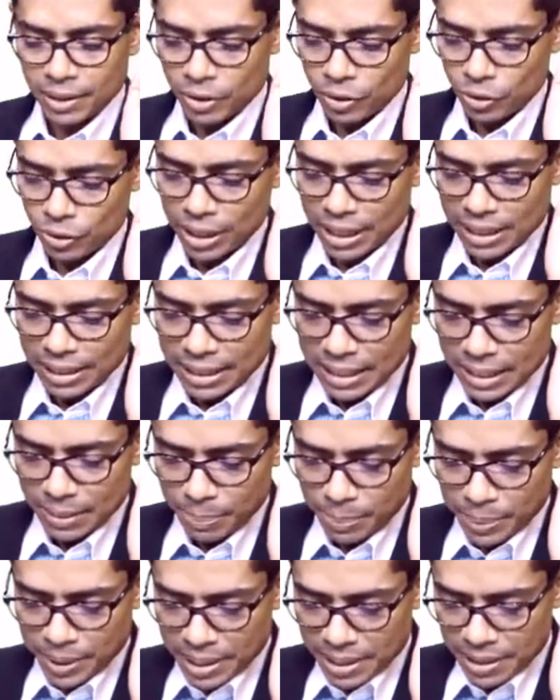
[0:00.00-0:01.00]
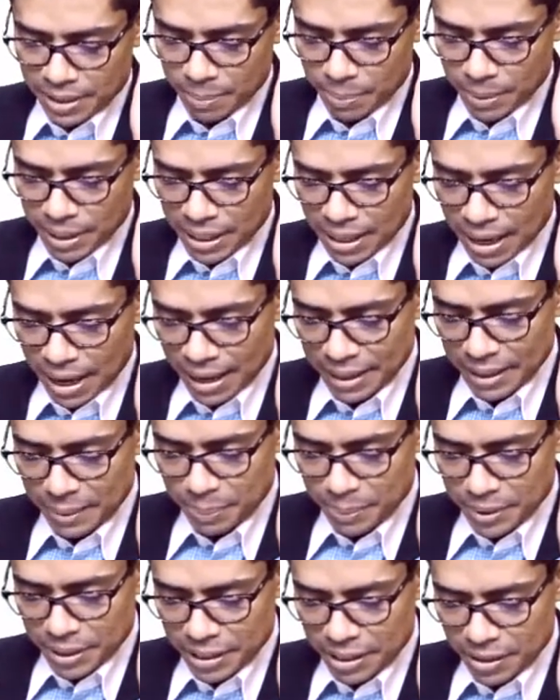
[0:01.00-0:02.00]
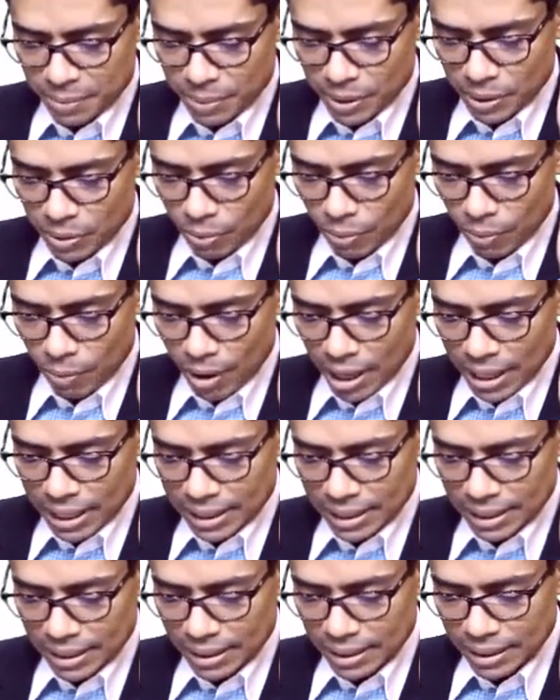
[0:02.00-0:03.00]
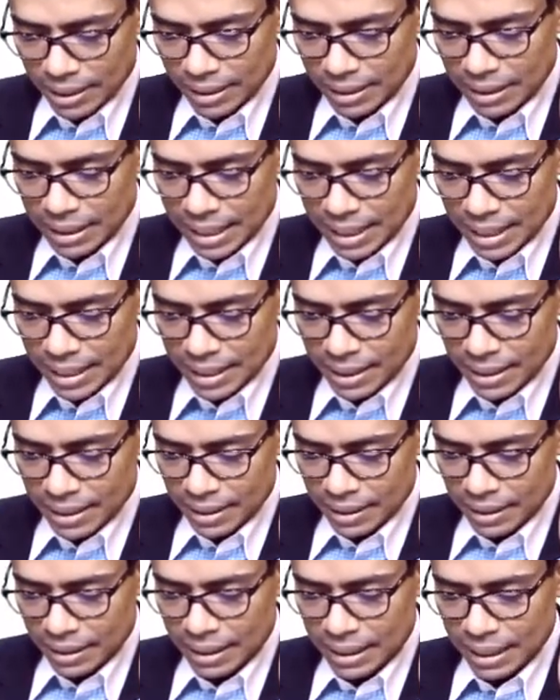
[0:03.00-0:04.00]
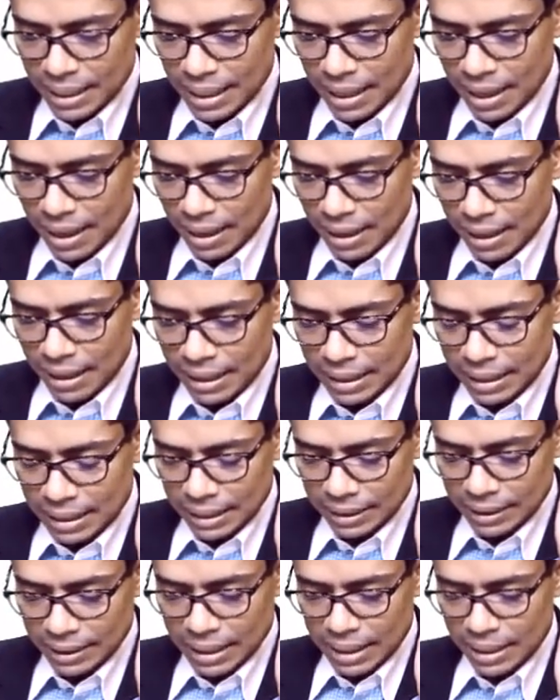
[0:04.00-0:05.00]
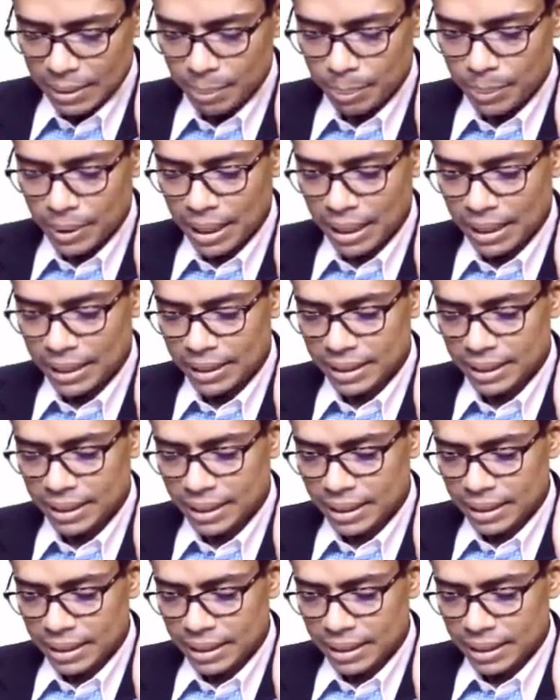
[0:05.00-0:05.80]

So the EPSP, IPSP, what are they? They are nothing but